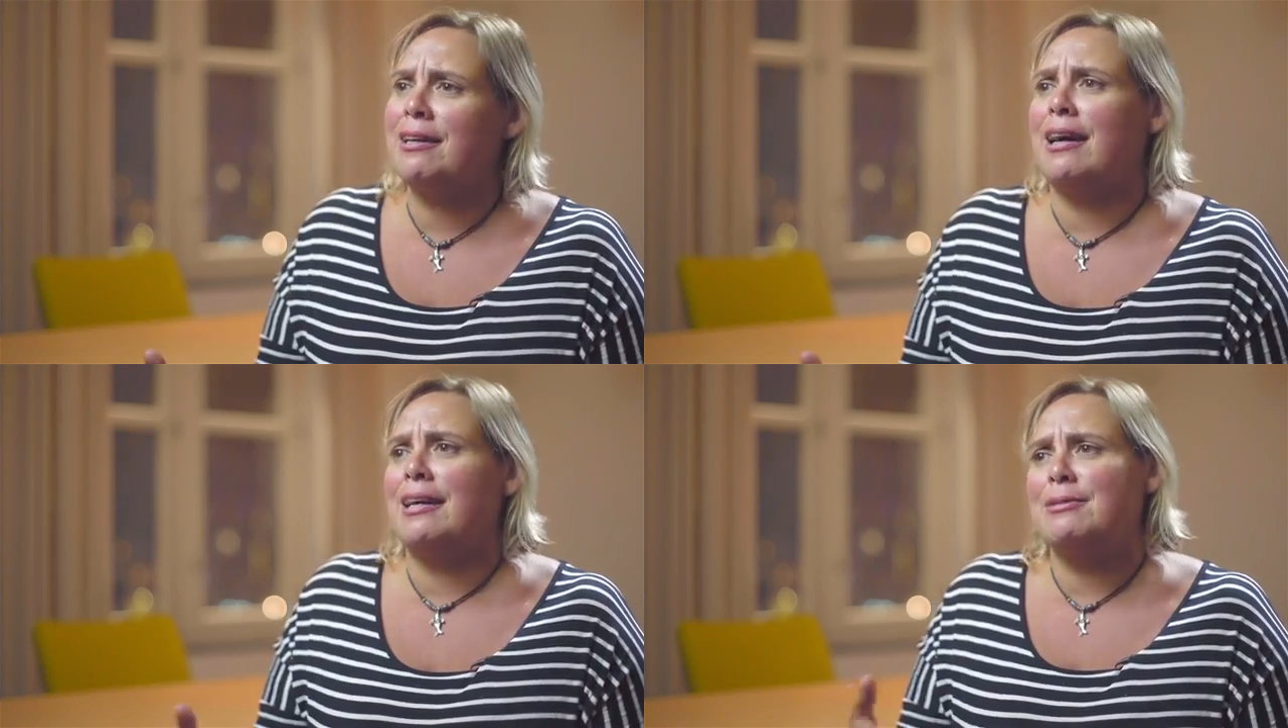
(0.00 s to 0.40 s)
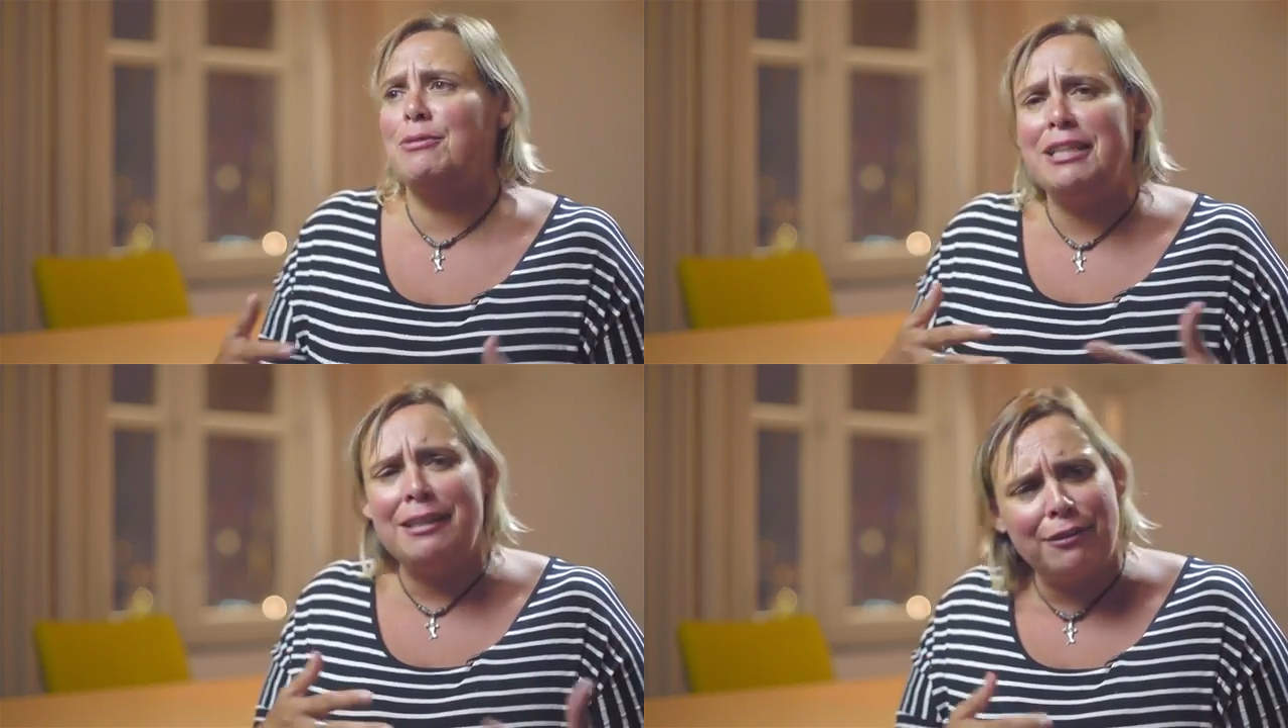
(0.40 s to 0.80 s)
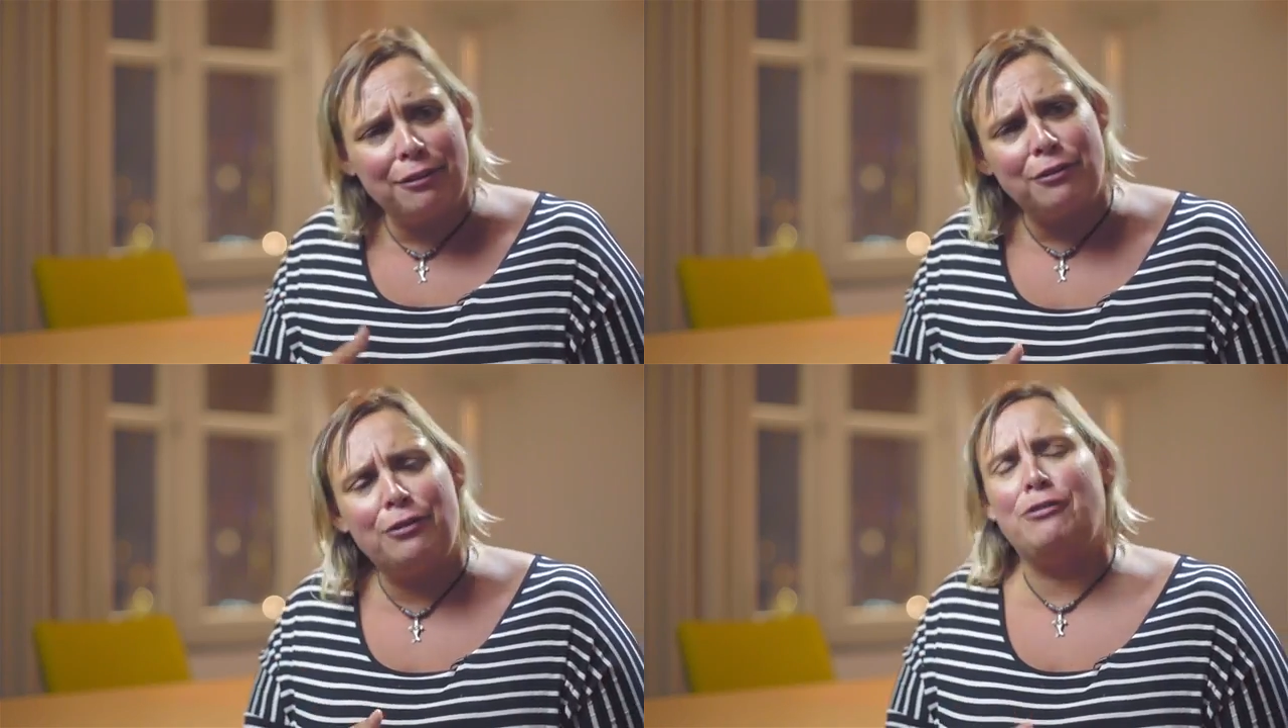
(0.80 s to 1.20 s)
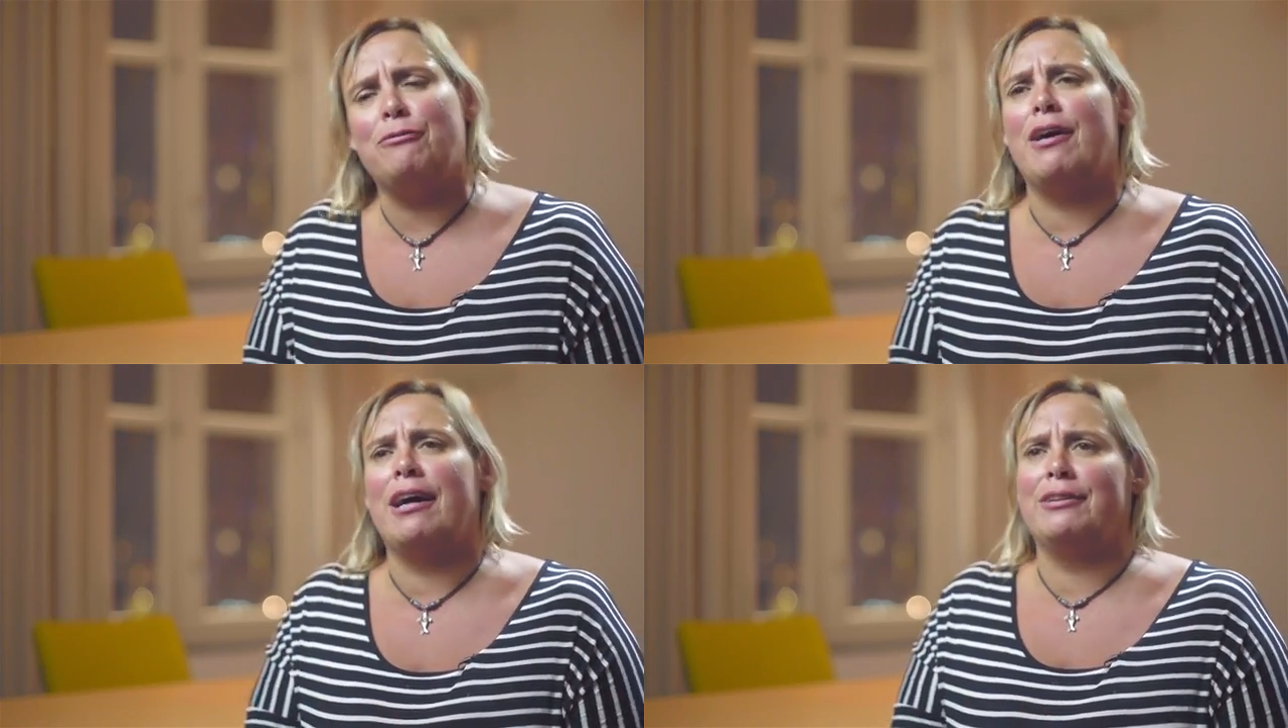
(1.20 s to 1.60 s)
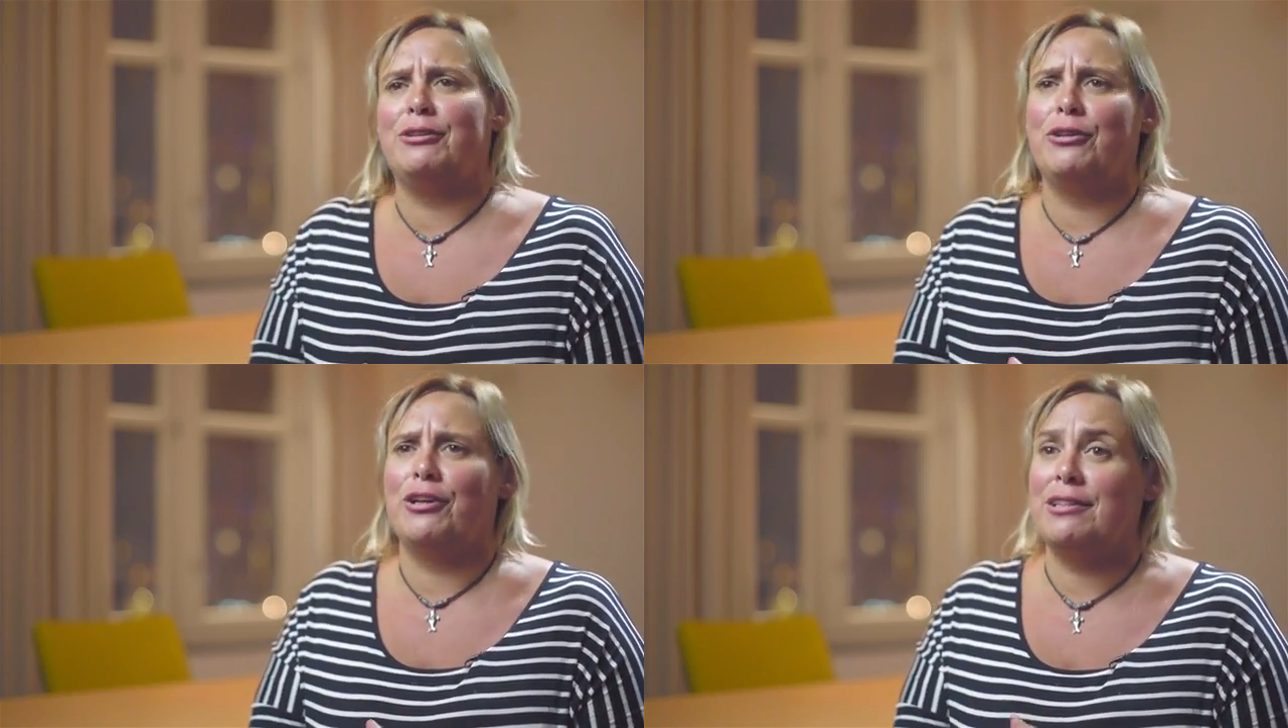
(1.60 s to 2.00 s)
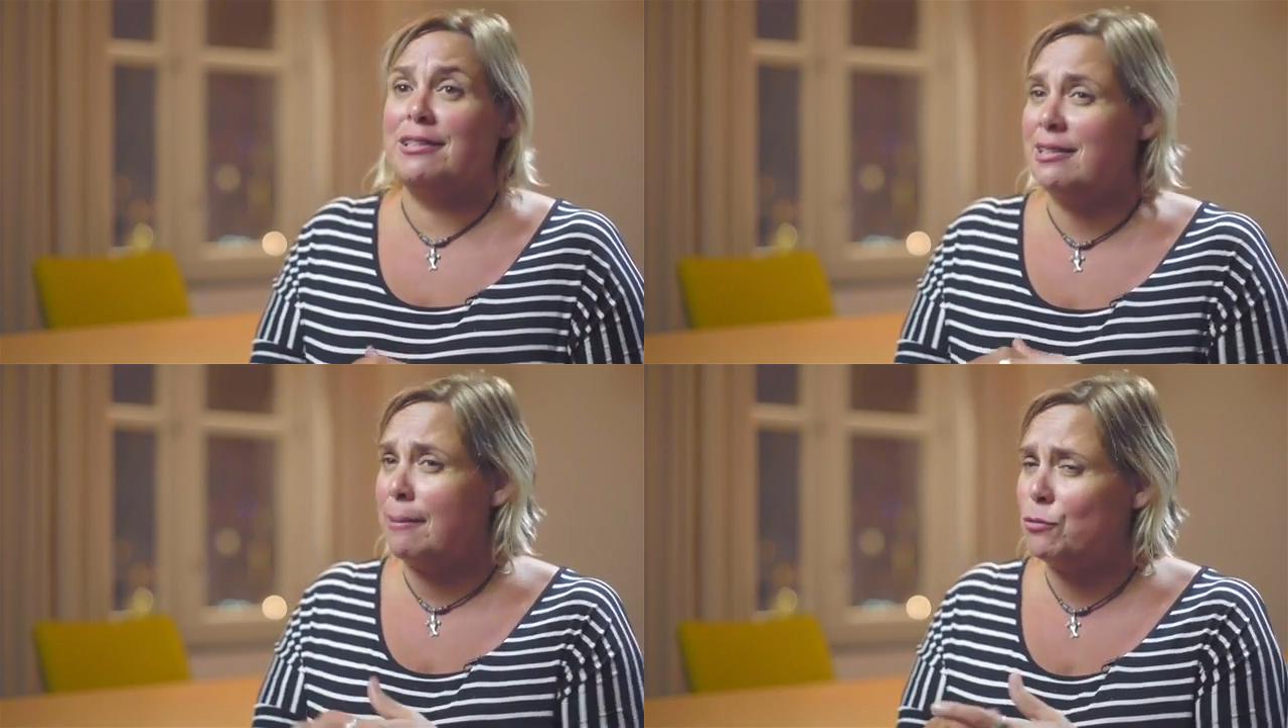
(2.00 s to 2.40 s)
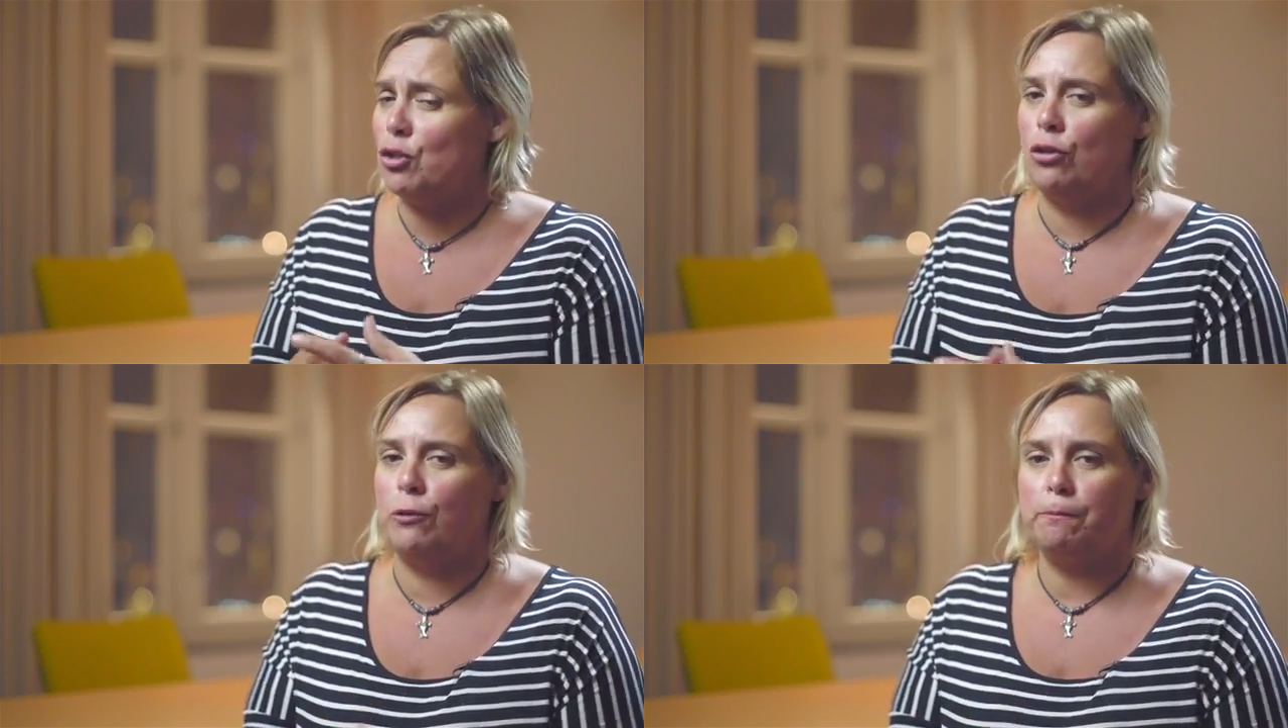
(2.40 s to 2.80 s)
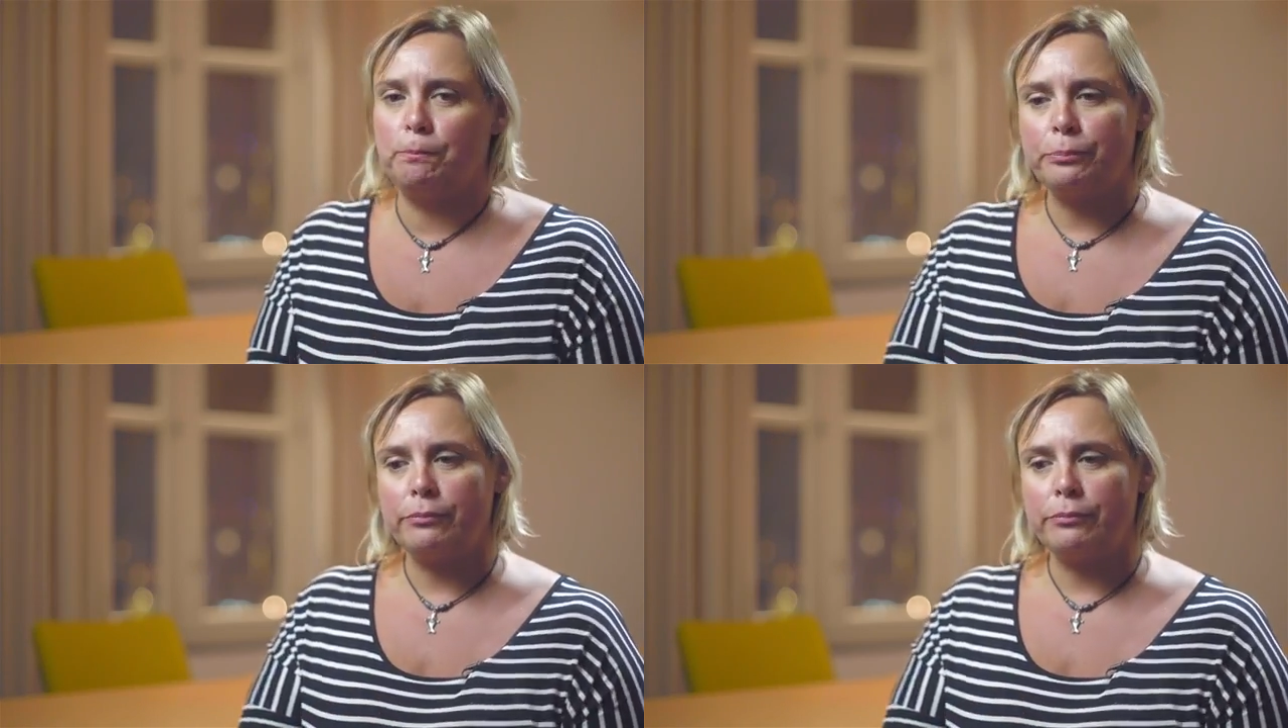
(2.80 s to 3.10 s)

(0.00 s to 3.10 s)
guys, we need a third one. This is up to you.